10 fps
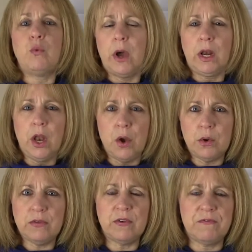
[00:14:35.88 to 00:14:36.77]
what
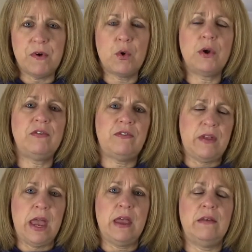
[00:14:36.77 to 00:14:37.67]
locus of focus
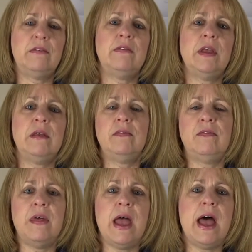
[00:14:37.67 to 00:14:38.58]
says
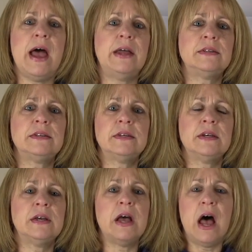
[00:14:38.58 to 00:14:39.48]
is that
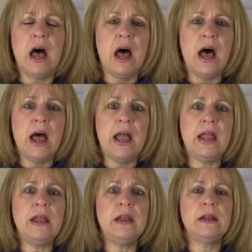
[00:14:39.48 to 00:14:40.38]

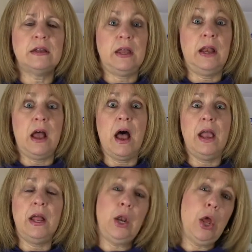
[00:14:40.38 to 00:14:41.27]
I and
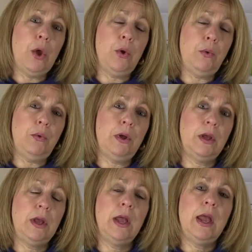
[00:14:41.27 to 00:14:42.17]
I alone
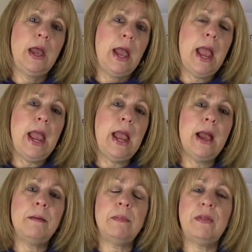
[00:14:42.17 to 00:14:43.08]

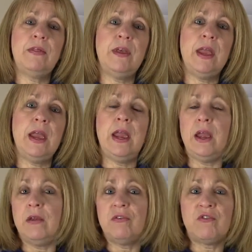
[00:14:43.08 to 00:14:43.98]
am
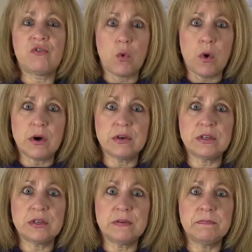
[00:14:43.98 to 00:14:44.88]
the
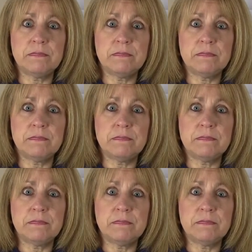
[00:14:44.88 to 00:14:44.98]
source